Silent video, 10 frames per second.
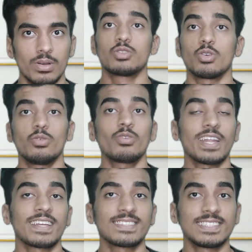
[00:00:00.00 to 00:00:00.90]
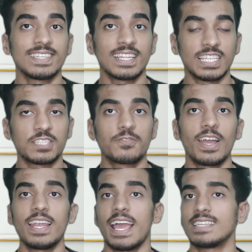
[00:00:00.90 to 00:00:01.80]
So you can consider this
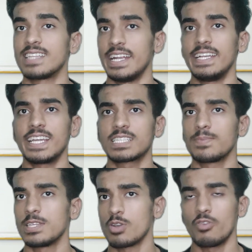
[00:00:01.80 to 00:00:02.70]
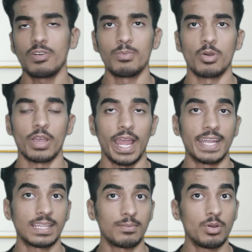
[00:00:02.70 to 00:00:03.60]
file as the index page of a book
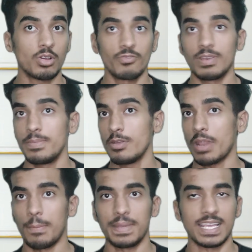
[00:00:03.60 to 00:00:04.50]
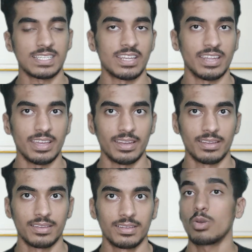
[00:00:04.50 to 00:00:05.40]
and the book will be your application here.
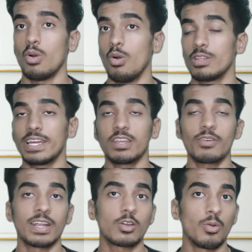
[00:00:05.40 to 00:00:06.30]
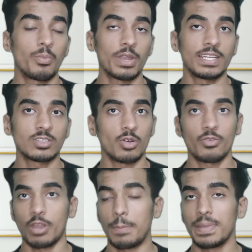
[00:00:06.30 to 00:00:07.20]
So all the required components
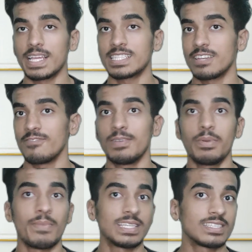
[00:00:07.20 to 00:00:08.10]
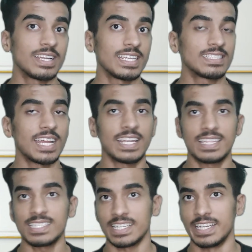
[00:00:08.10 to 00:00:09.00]
of your application will be mentioned
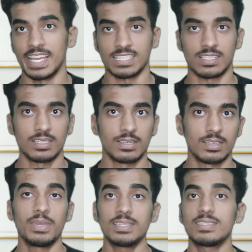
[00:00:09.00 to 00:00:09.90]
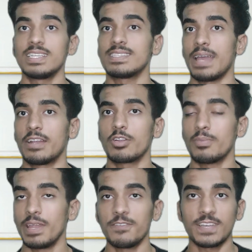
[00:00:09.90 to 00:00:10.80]
inside this index. Means this
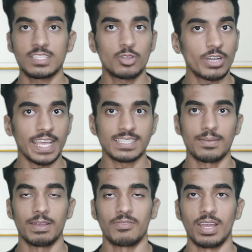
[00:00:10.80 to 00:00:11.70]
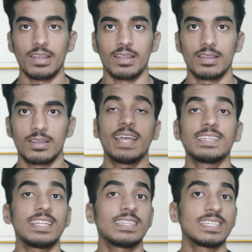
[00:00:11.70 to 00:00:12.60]
AndroidManifest.xml file.
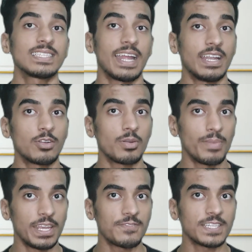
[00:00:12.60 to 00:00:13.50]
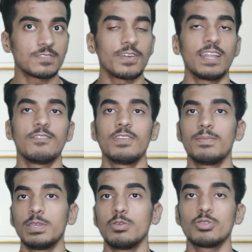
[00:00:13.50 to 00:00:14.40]
And then this AndroidManifest file
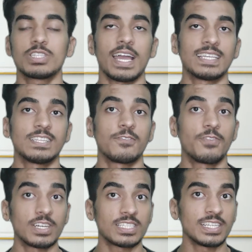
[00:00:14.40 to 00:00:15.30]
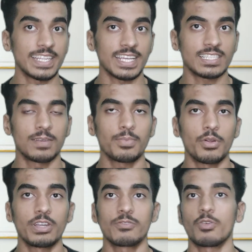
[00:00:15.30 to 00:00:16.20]
will be used as the first interaction
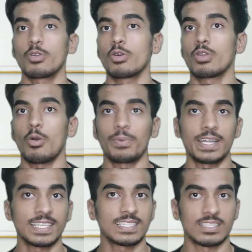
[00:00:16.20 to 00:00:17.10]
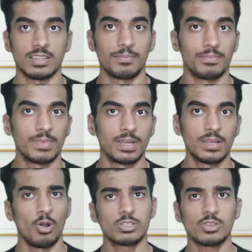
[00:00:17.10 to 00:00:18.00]
point for your operating system.
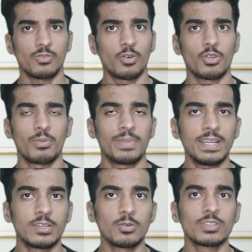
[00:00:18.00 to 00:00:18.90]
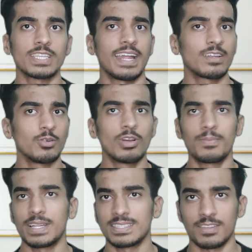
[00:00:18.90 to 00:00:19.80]
Also for your build tools and
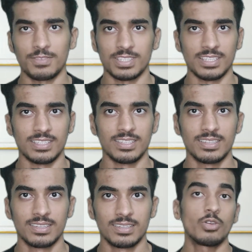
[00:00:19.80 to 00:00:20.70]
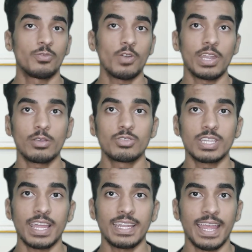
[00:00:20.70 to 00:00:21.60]
Google Play services. So if you are
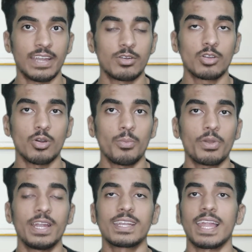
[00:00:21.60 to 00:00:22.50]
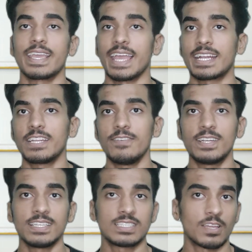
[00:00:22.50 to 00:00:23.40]
using any Android component like
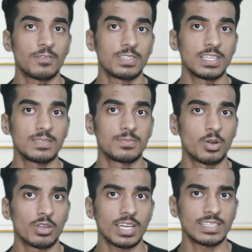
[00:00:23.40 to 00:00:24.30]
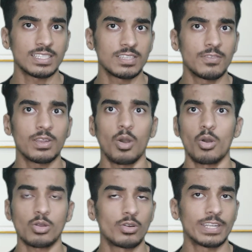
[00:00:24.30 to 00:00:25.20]
activity, services, broadcast receiver
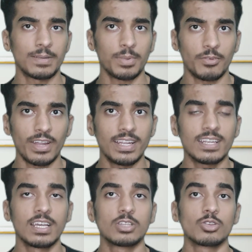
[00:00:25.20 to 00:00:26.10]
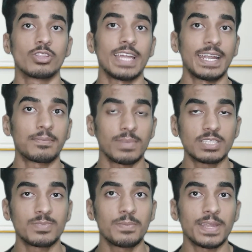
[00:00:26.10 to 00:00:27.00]
or content provider, so that
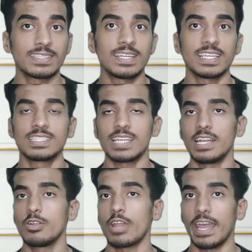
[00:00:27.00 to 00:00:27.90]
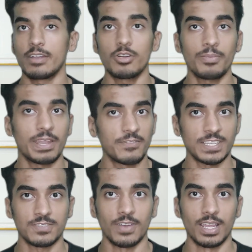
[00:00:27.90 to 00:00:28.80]
must be present inside your
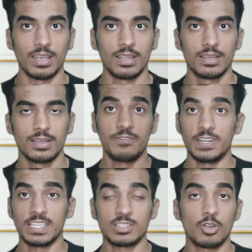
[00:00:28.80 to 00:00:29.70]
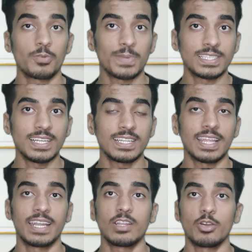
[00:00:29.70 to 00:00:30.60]
AndroidManifest file. If it is not present,
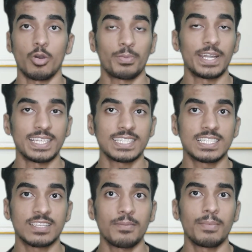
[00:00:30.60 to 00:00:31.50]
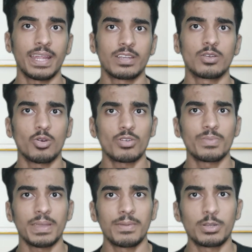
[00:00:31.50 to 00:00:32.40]
then your operating system might not
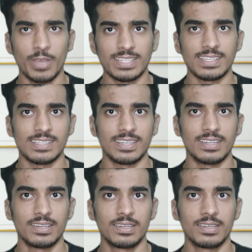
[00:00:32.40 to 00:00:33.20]
be able to access it.